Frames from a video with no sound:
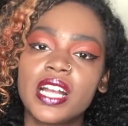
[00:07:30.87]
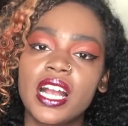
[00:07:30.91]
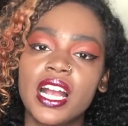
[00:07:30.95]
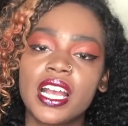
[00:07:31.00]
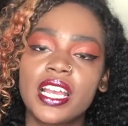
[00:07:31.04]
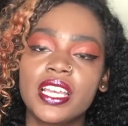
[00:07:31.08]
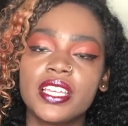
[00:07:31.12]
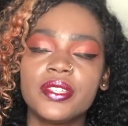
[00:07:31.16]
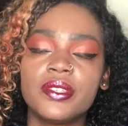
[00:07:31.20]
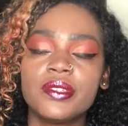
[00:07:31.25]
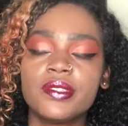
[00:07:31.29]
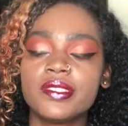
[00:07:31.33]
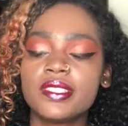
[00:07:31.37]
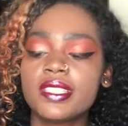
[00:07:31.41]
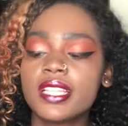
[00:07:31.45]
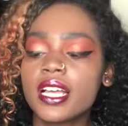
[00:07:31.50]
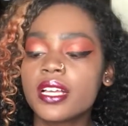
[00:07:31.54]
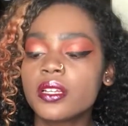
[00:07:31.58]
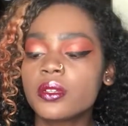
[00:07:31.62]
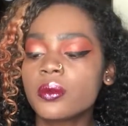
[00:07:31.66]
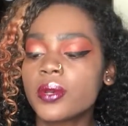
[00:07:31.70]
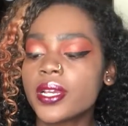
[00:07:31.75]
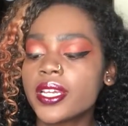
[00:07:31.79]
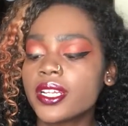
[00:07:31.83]
I use
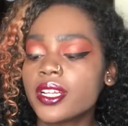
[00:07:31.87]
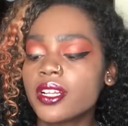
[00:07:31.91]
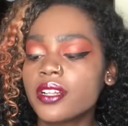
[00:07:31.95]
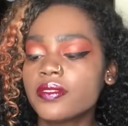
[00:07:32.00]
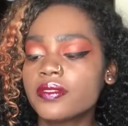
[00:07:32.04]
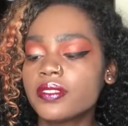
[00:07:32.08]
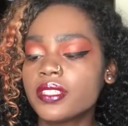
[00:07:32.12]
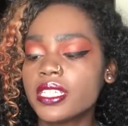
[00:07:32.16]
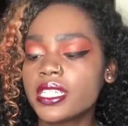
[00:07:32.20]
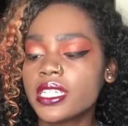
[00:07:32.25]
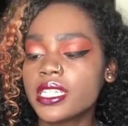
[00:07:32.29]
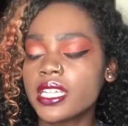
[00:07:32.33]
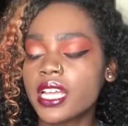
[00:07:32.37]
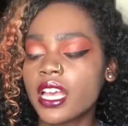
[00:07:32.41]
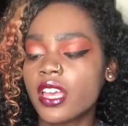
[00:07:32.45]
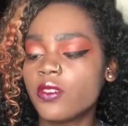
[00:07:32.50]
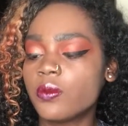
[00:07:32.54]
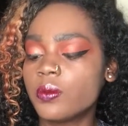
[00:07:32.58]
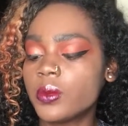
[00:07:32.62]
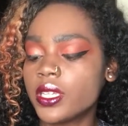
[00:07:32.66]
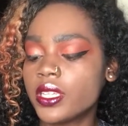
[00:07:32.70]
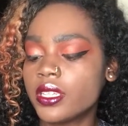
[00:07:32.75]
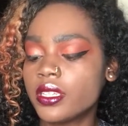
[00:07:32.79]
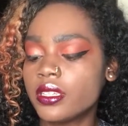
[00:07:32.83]
that quite often.
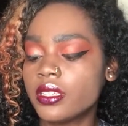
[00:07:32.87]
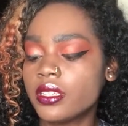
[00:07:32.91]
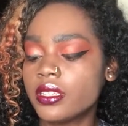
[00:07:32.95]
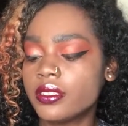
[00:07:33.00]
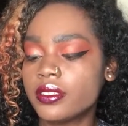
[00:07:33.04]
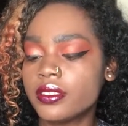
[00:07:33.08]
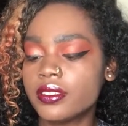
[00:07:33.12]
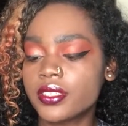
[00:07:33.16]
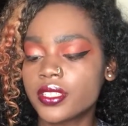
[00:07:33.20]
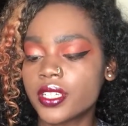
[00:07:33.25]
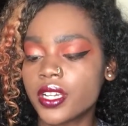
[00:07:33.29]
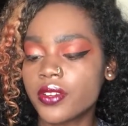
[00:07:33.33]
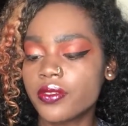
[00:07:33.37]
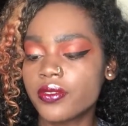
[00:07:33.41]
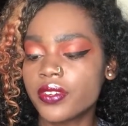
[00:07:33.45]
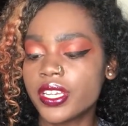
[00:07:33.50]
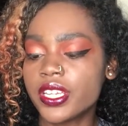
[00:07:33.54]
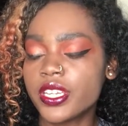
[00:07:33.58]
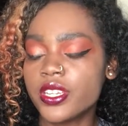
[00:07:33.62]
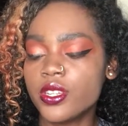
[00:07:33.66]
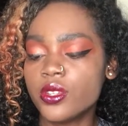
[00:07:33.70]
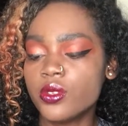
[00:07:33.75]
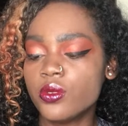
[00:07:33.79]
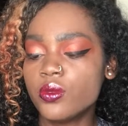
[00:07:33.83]
I've been
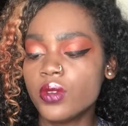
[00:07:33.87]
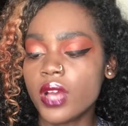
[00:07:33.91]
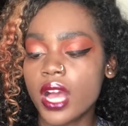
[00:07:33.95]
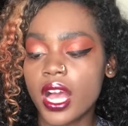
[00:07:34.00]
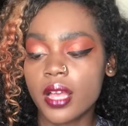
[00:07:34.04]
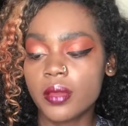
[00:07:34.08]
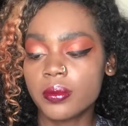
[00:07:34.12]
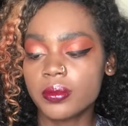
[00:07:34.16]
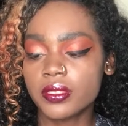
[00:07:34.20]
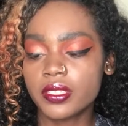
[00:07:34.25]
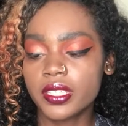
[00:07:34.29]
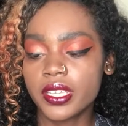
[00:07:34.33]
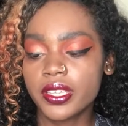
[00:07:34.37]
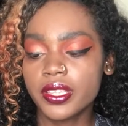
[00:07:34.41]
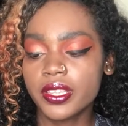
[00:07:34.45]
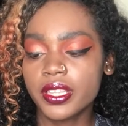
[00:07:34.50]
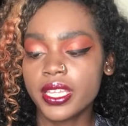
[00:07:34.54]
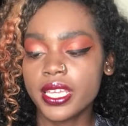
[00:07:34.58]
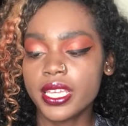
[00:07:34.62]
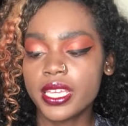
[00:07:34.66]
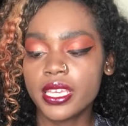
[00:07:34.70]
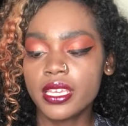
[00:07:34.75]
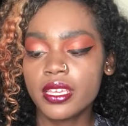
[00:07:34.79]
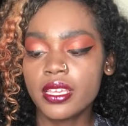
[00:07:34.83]
discovering new apps
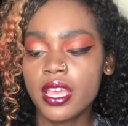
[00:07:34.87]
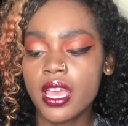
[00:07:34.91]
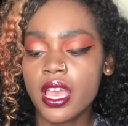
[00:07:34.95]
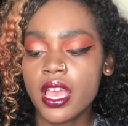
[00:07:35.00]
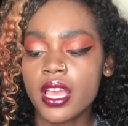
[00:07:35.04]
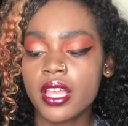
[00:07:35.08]
lately.